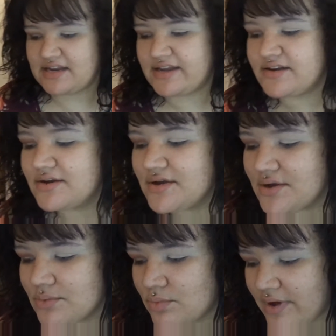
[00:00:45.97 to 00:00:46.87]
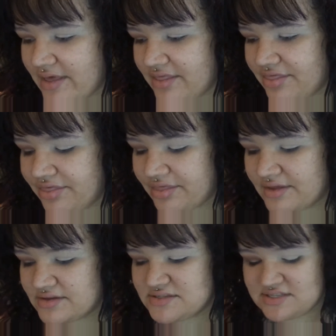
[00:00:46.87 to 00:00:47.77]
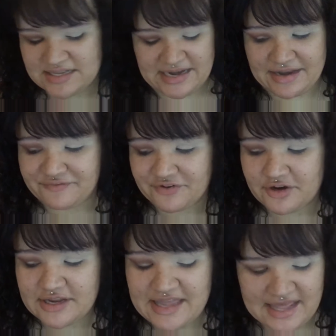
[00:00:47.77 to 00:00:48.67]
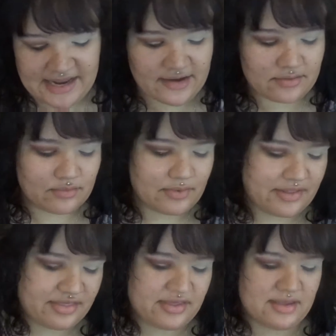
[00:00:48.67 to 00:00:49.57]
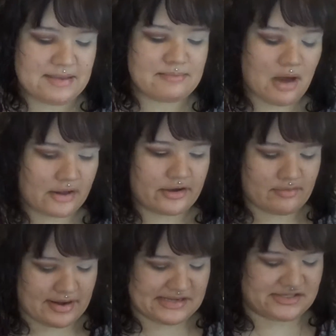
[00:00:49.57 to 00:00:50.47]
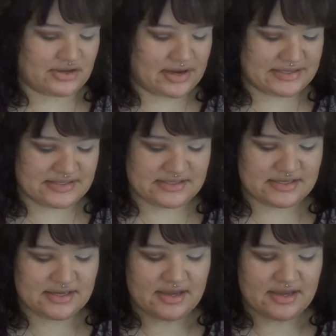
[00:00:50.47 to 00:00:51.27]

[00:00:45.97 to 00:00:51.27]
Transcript: it and forget it with the Modern Renaissance